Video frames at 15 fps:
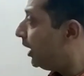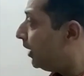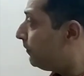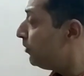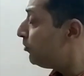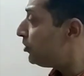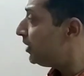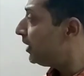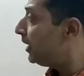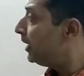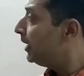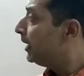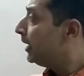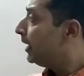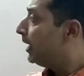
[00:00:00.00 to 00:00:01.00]
If you
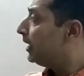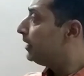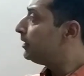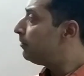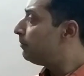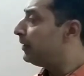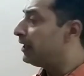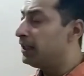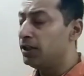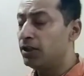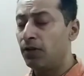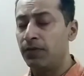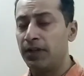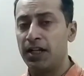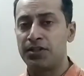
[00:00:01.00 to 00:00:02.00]
see, in the
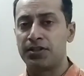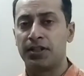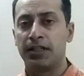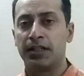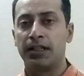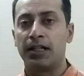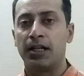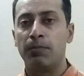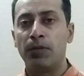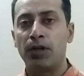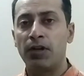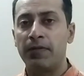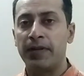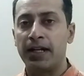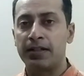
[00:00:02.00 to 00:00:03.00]
beginning of reaction, the
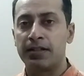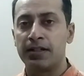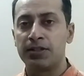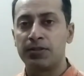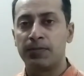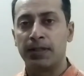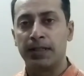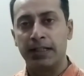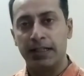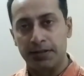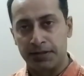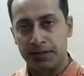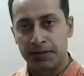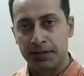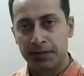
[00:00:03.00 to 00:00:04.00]
number of reactants were
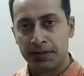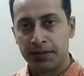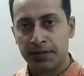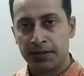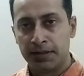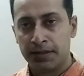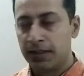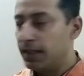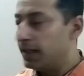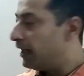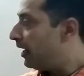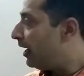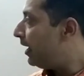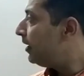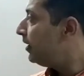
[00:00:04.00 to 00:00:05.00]
less
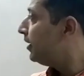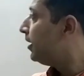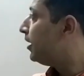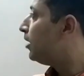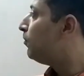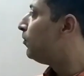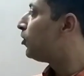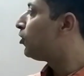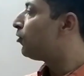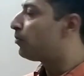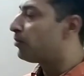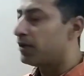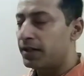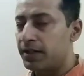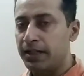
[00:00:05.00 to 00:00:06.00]
and number
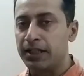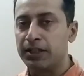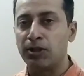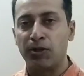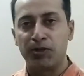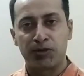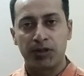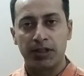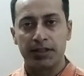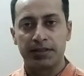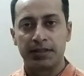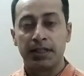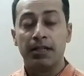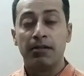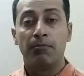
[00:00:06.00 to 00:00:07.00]
of product is also
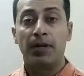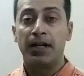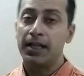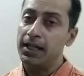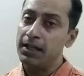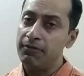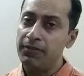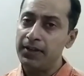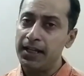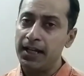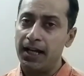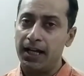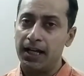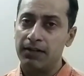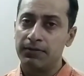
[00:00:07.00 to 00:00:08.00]
less. But if we
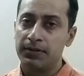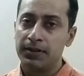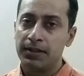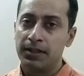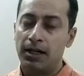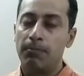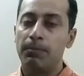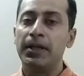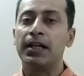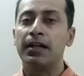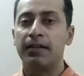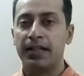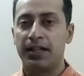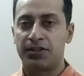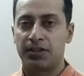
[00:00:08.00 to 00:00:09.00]
have a
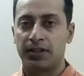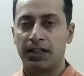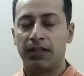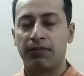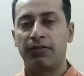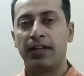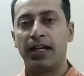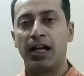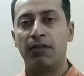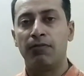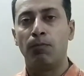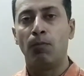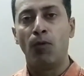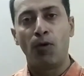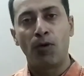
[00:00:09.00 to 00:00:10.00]
bigger reaction, if we
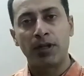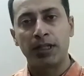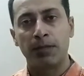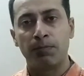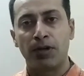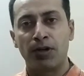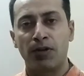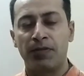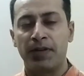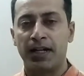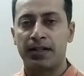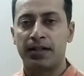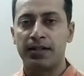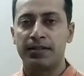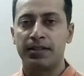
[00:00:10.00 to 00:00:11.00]
have more number of
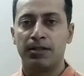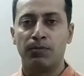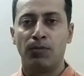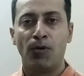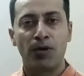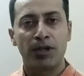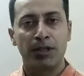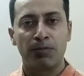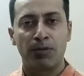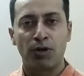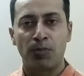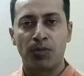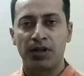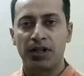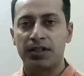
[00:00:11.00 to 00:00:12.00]
reactants and more number
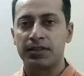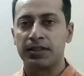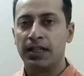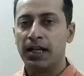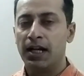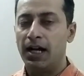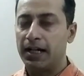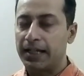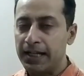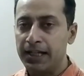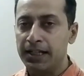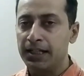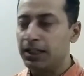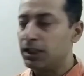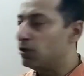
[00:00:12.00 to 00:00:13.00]
of products,
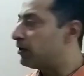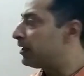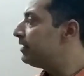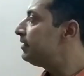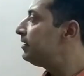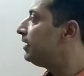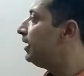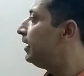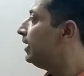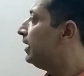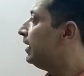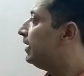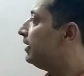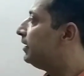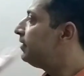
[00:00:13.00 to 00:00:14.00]
again you can
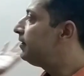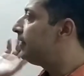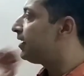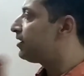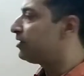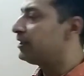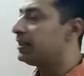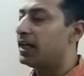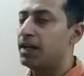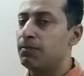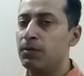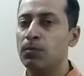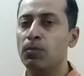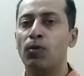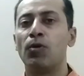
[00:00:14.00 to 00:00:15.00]
see this reaction
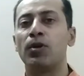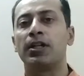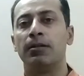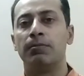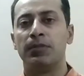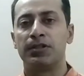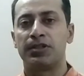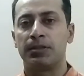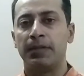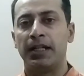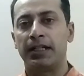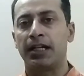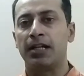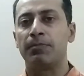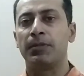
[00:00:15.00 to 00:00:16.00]
can be more cumbersome,
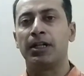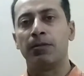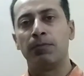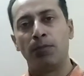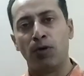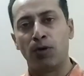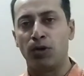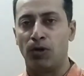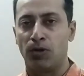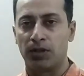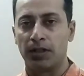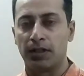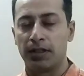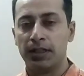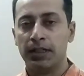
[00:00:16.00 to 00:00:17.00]
it can become more
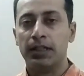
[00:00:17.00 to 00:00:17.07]
longer.